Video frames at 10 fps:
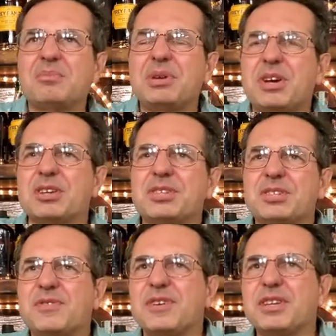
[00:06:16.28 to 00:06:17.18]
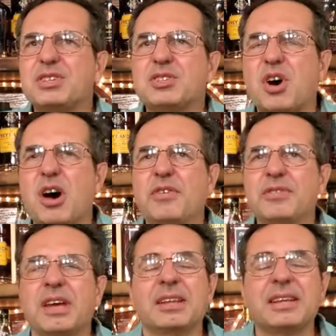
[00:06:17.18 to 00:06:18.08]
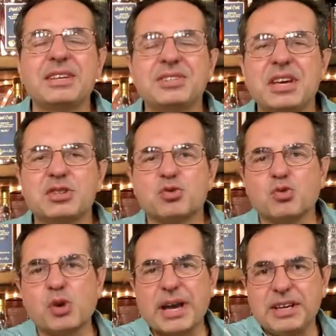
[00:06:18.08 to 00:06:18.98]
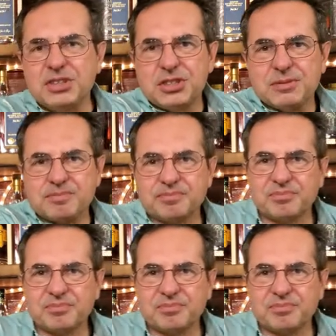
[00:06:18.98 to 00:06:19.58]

because it's finished off. They say it's raked.